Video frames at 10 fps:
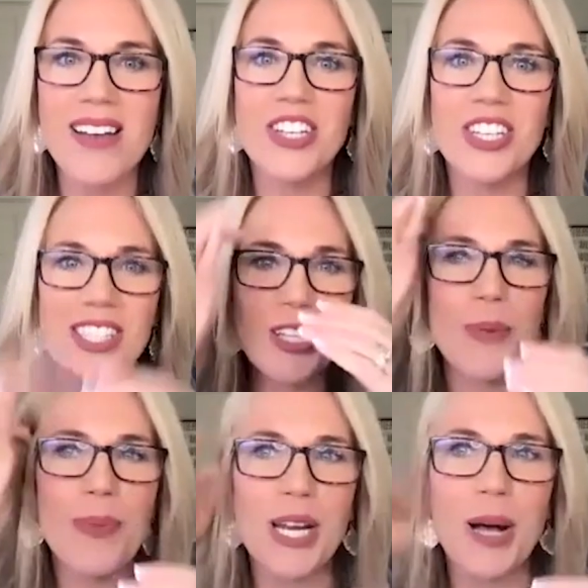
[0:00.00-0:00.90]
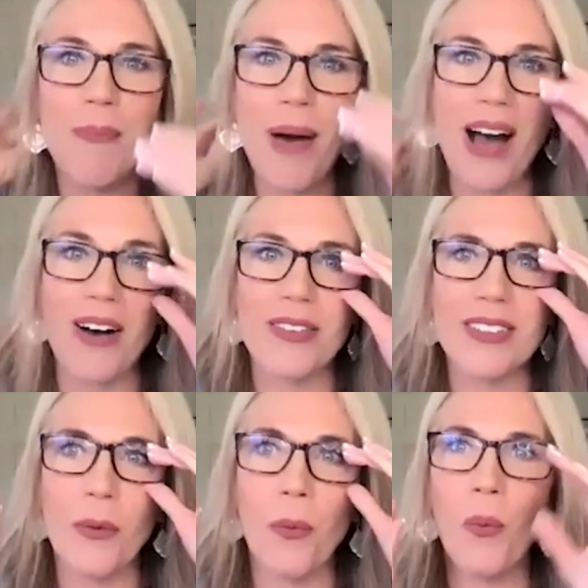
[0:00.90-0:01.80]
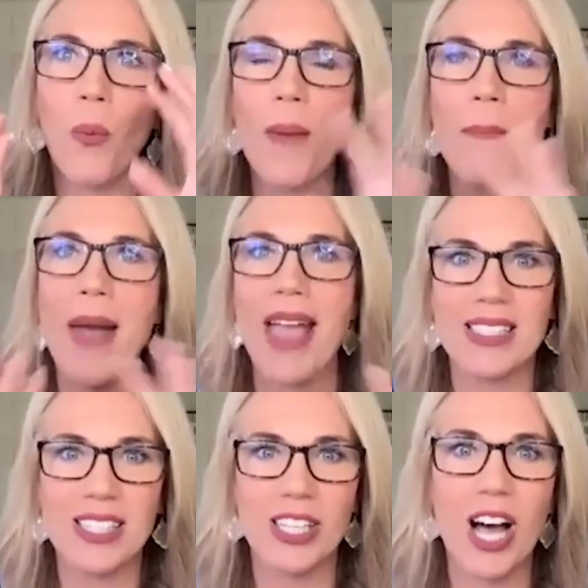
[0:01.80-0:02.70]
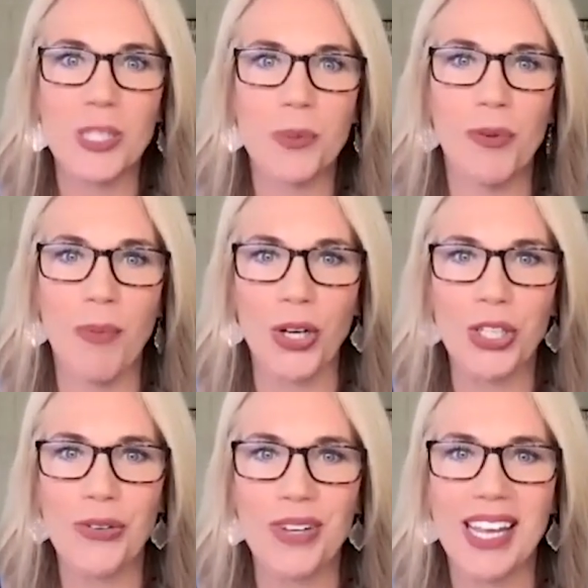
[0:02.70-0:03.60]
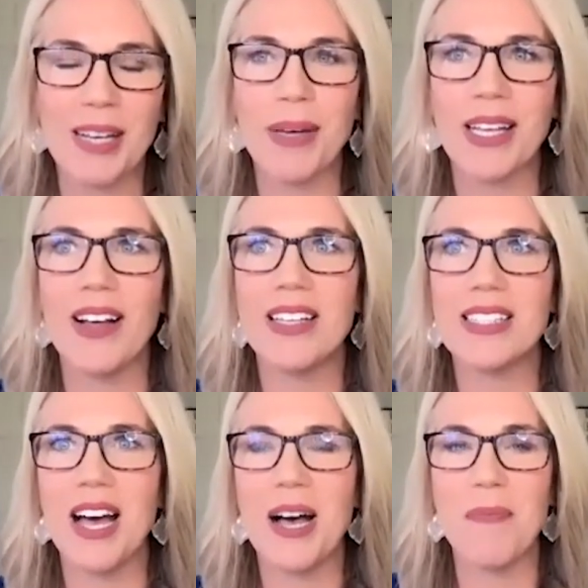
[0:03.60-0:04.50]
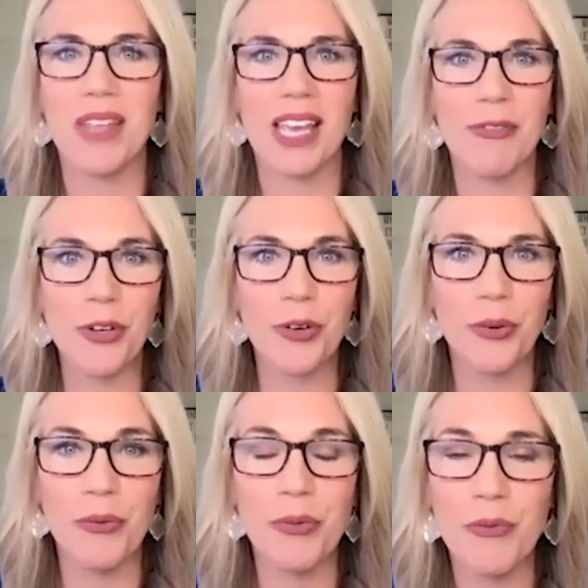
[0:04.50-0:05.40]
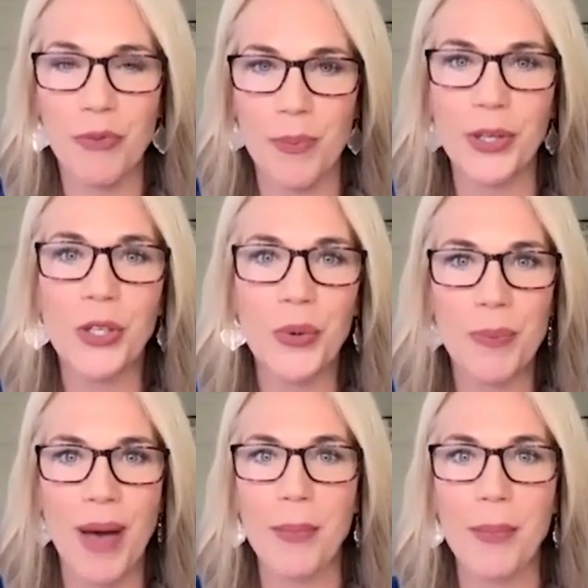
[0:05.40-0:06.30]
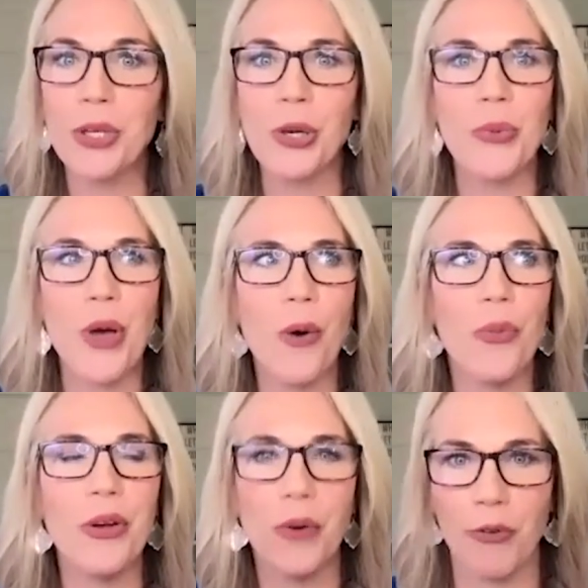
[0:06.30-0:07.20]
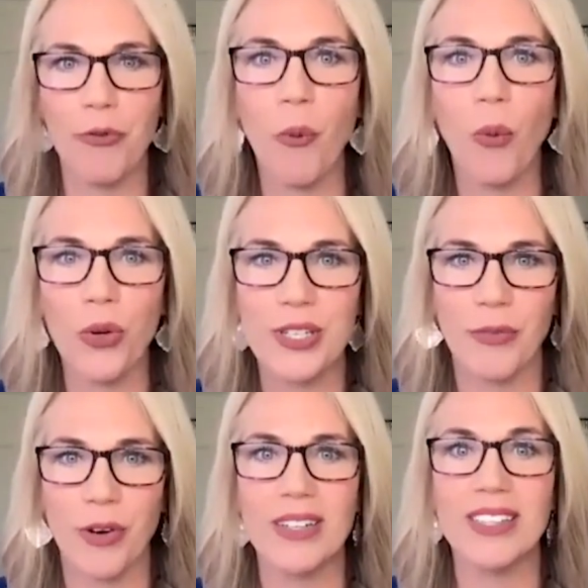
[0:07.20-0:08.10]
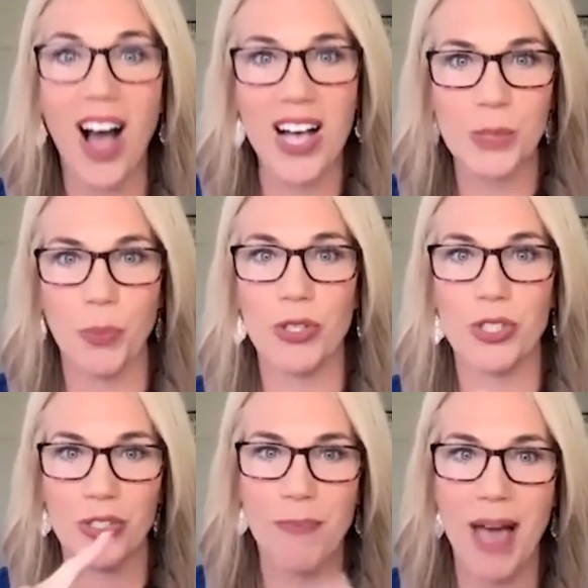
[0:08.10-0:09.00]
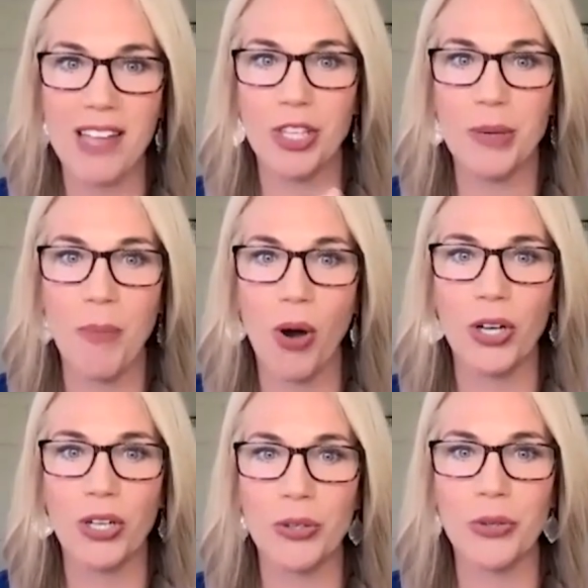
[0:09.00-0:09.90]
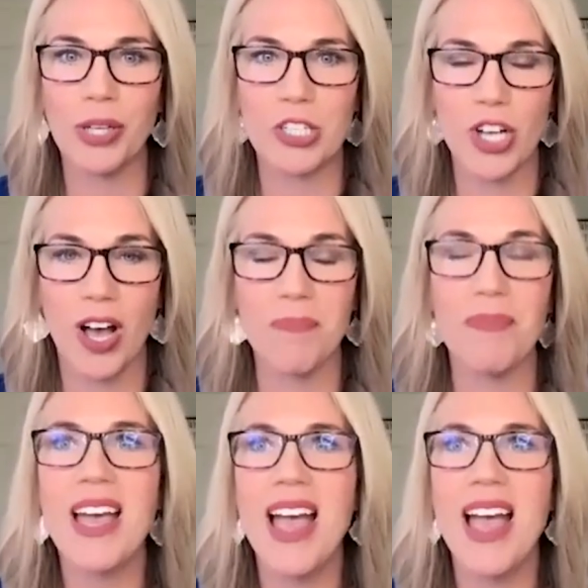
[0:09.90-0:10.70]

just a little bit about what makes the gospel mark unique because um, if you're familiar with the Bible, you know there are four different gospels there's Matthew, Mark, Luke, and John.